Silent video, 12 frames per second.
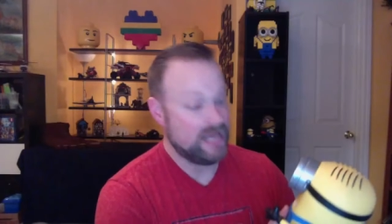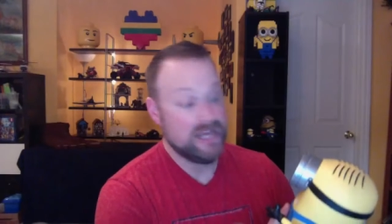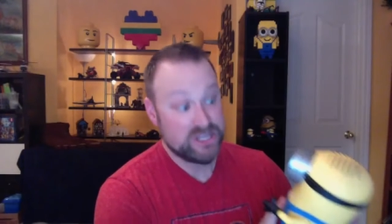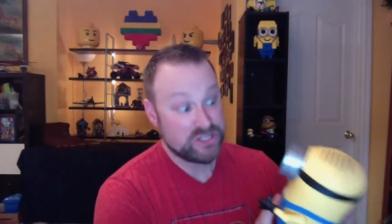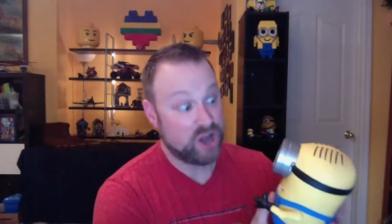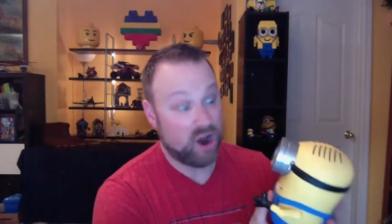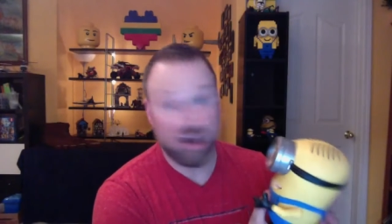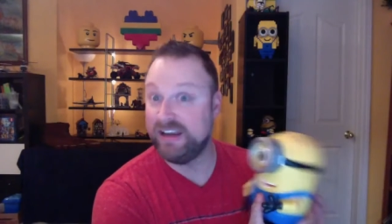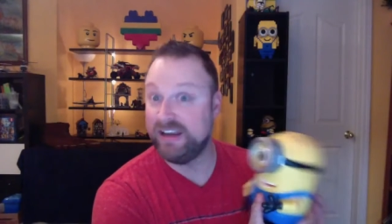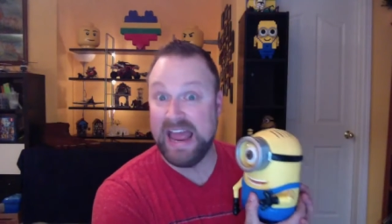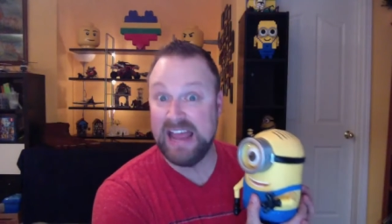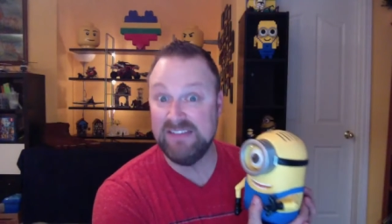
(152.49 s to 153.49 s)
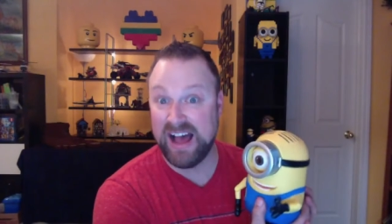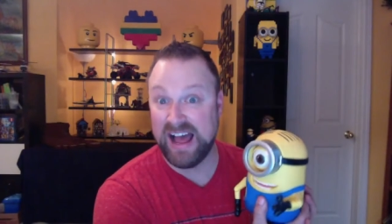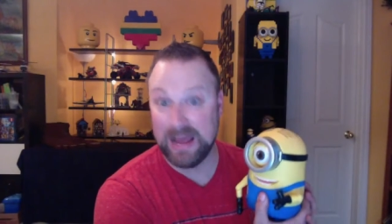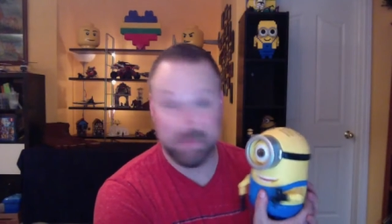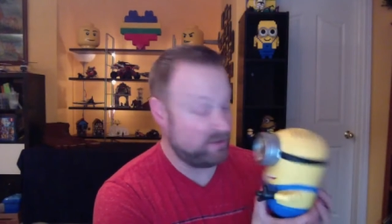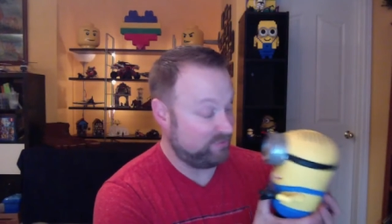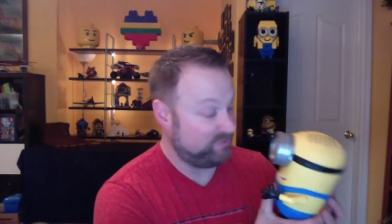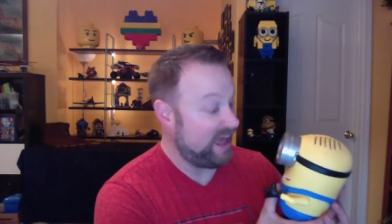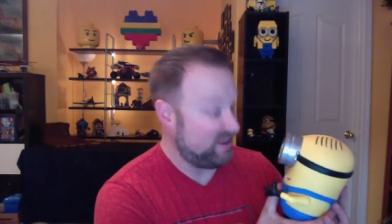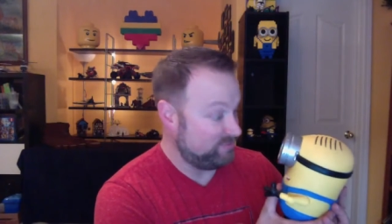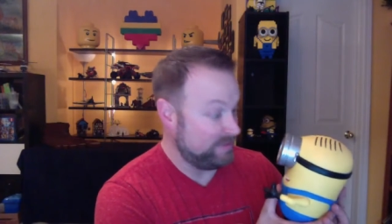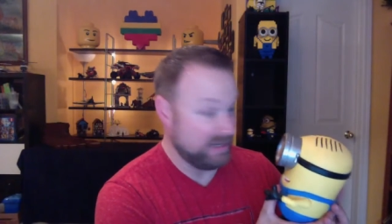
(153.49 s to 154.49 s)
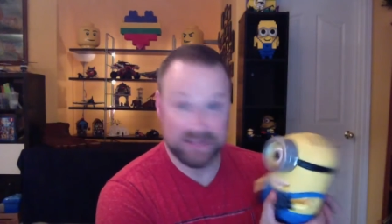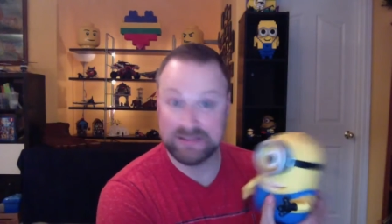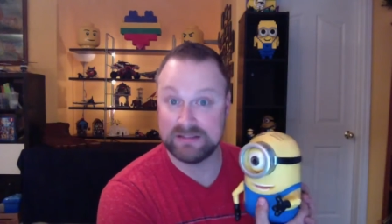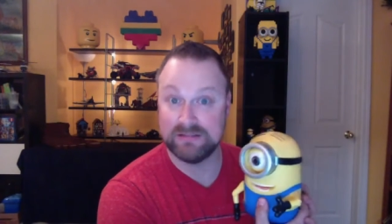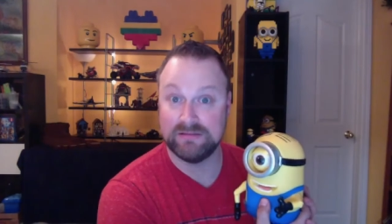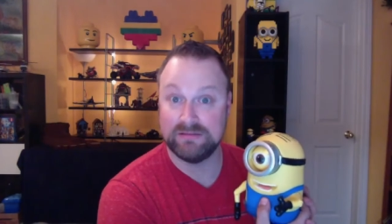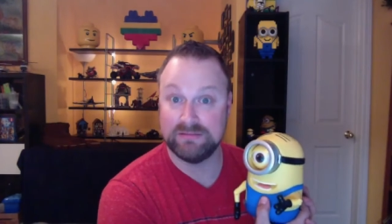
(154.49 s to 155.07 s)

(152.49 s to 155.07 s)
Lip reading: Sorry, Dave, I meant 5 minutes.